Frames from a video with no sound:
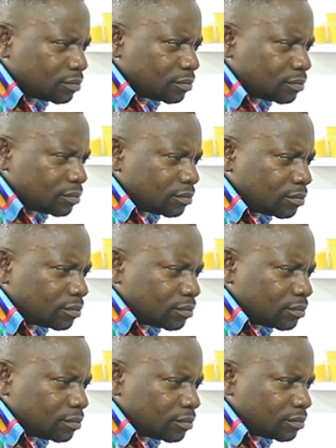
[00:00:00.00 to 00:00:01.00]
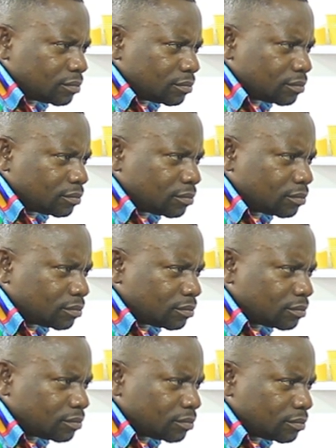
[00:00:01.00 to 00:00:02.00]

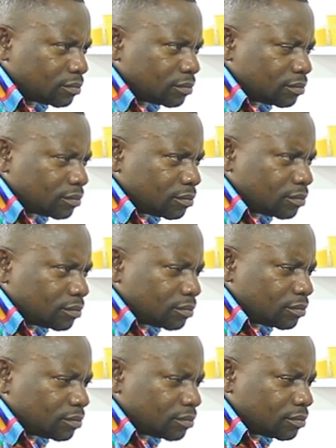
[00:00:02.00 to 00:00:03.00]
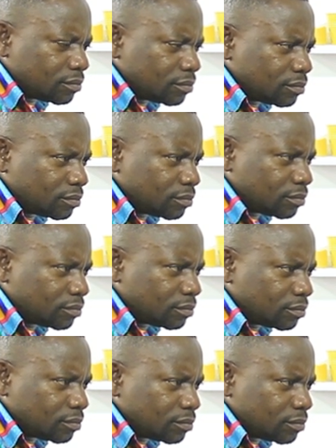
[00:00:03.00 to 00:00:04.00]

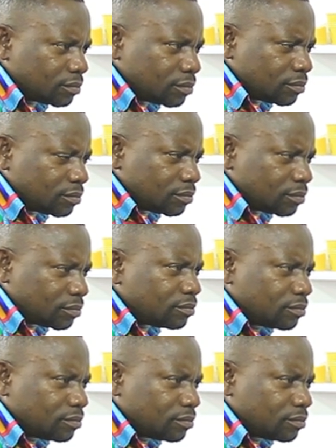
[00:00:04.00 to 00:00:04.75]
(silent)